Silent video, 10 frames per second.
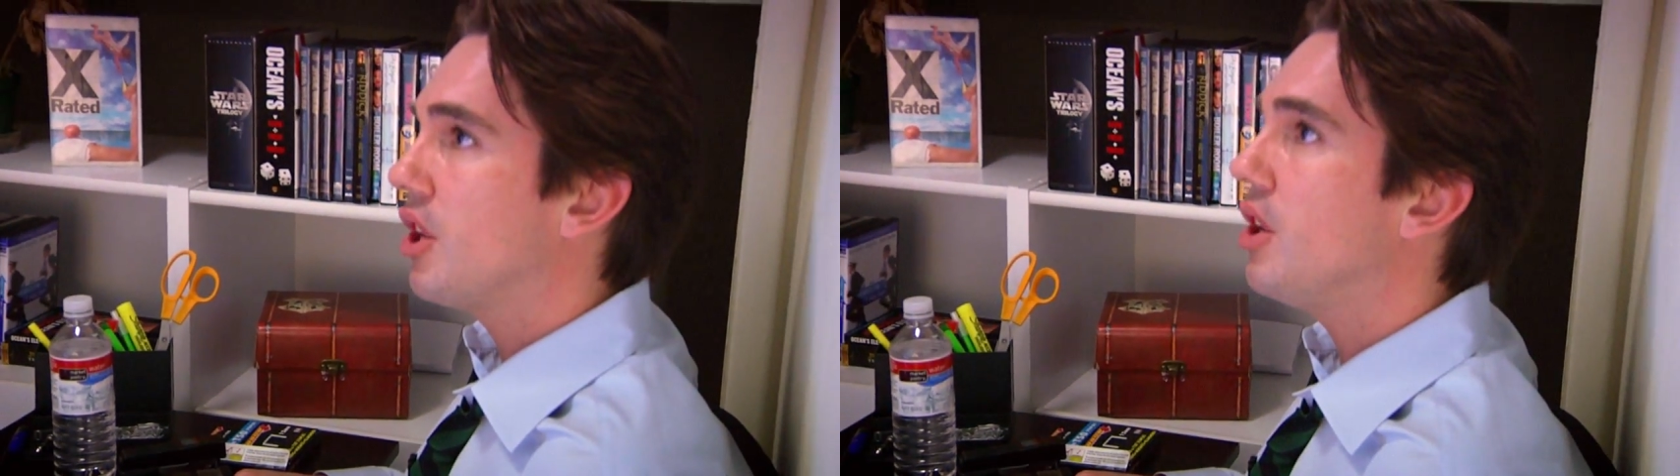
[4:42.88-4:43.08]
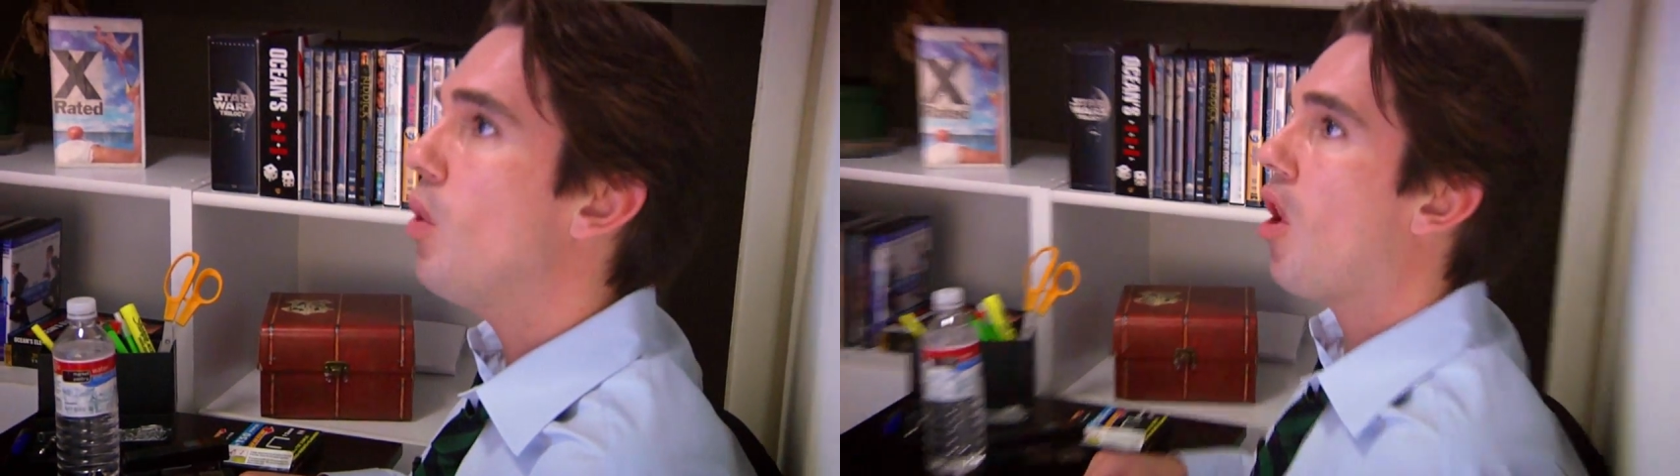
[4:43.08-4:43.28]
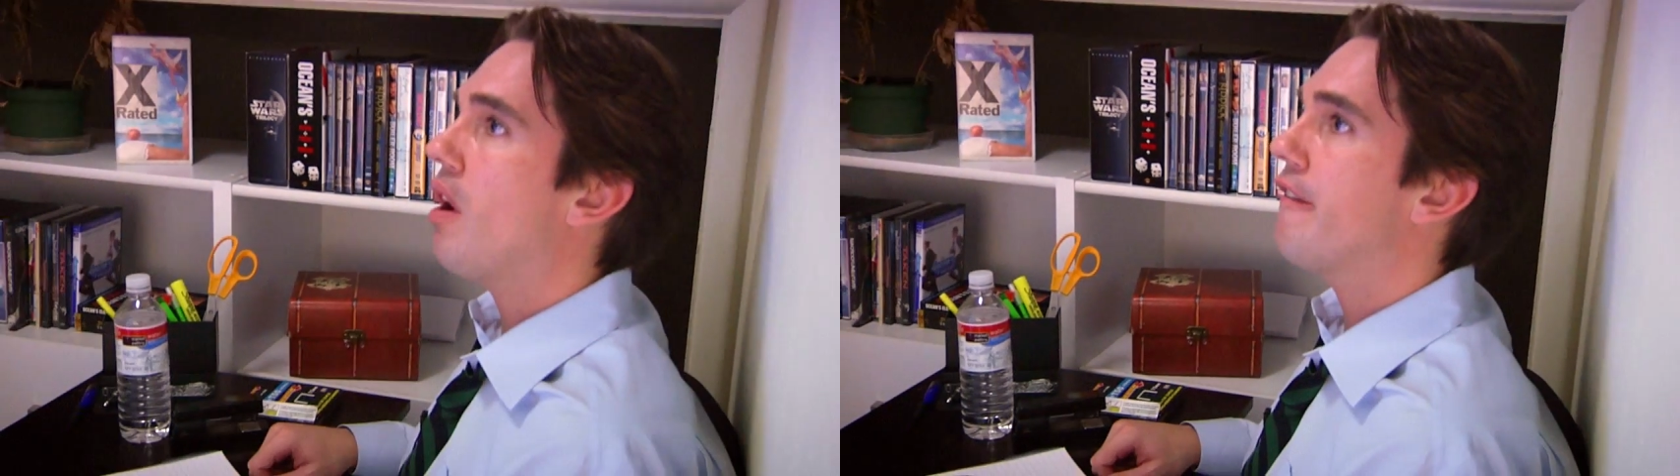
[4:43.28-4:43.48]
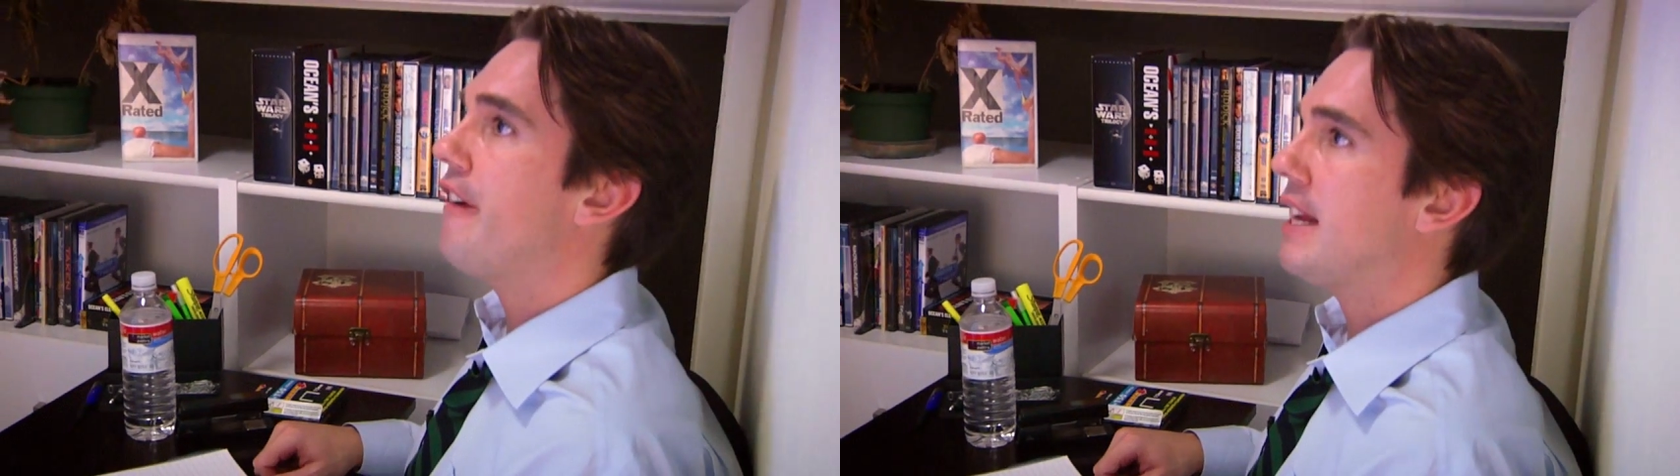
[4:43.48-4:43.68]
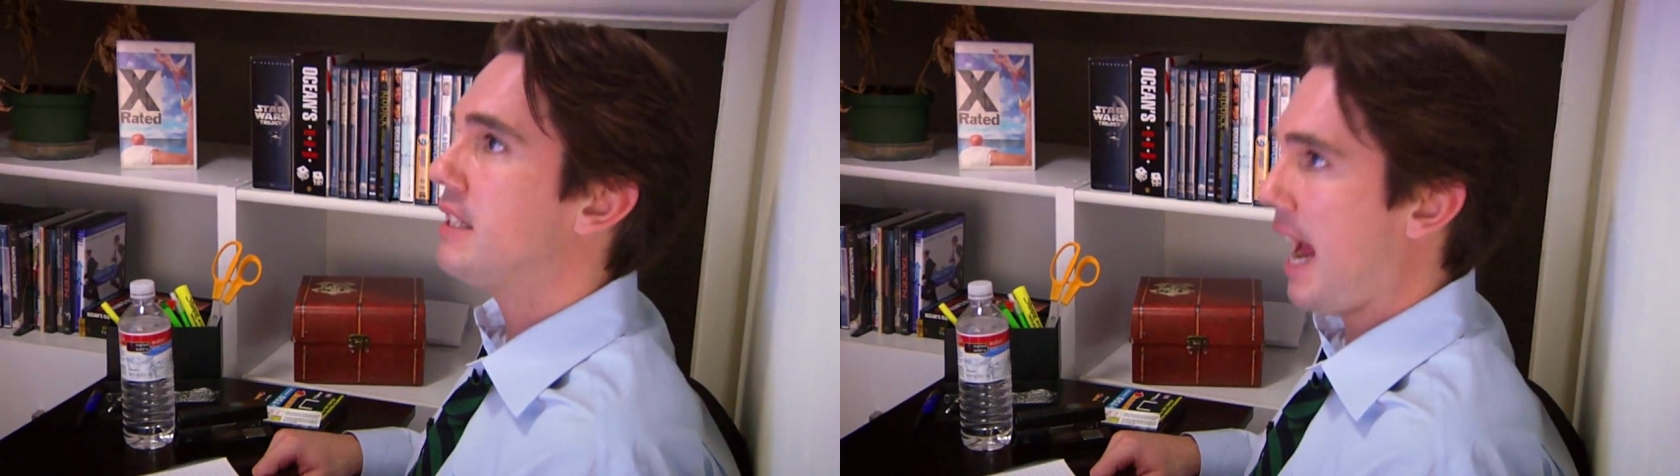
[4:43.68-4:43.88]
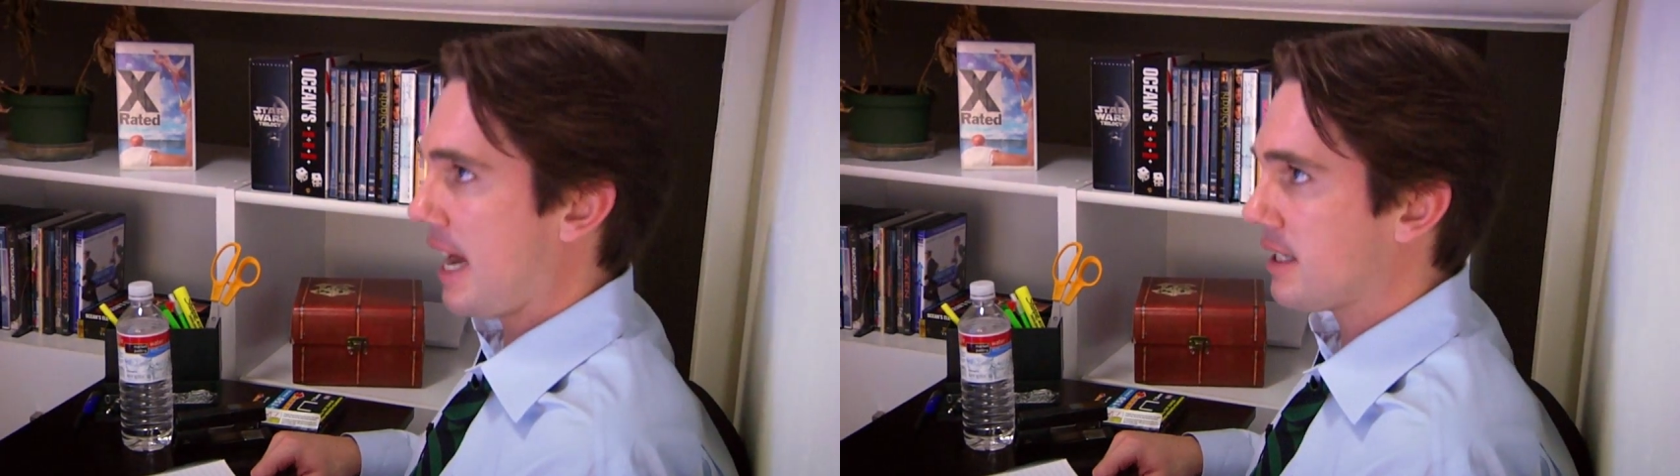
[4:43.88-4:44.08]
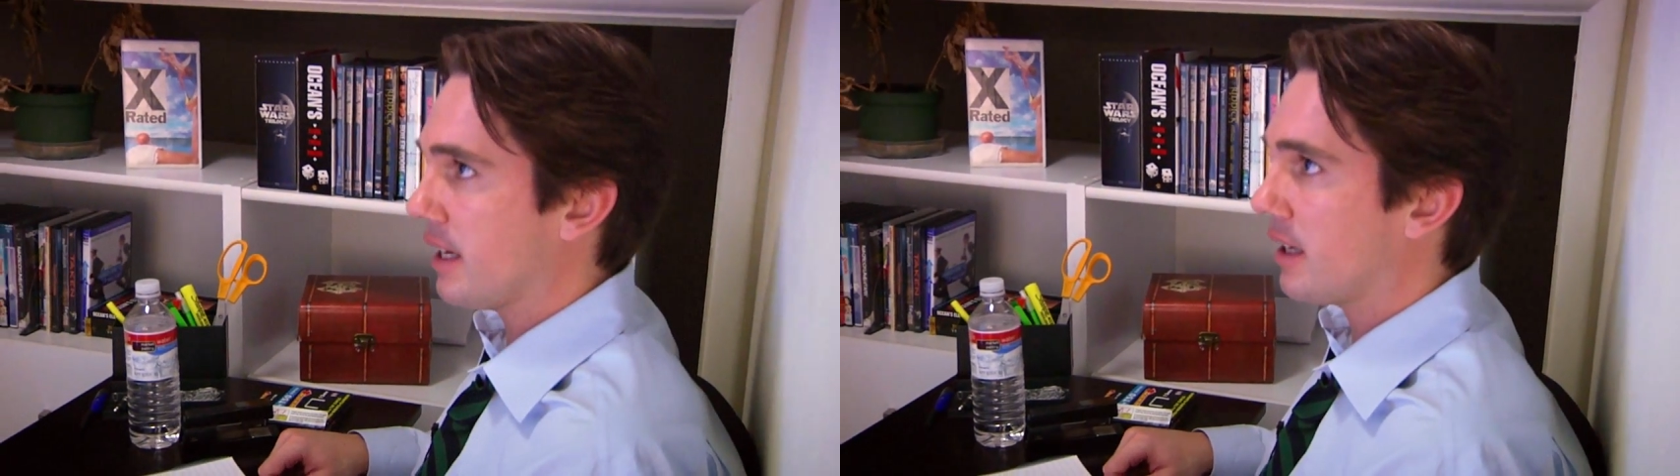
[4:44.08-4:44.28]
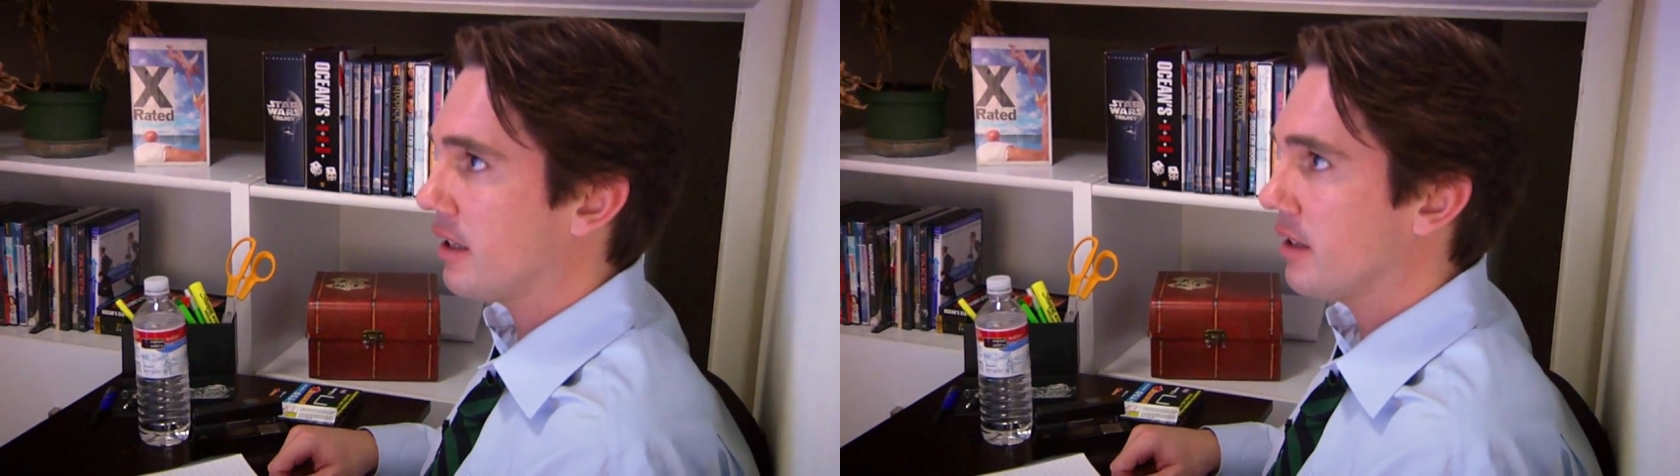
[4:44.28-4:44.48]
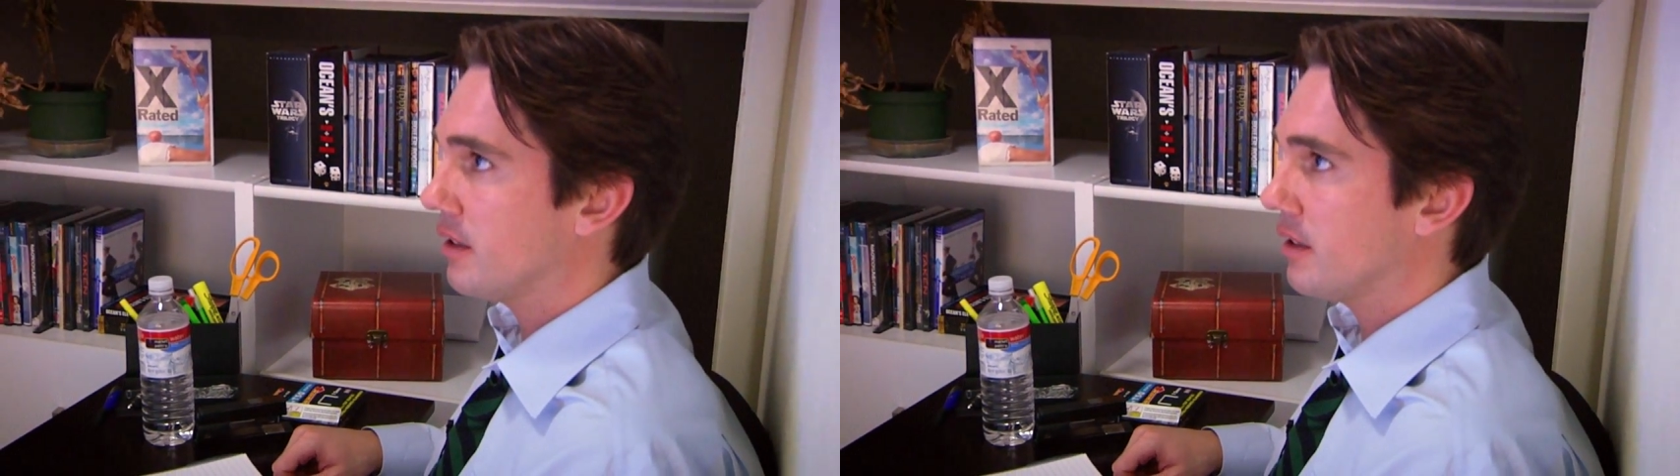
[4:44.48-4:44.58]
you are fantastic,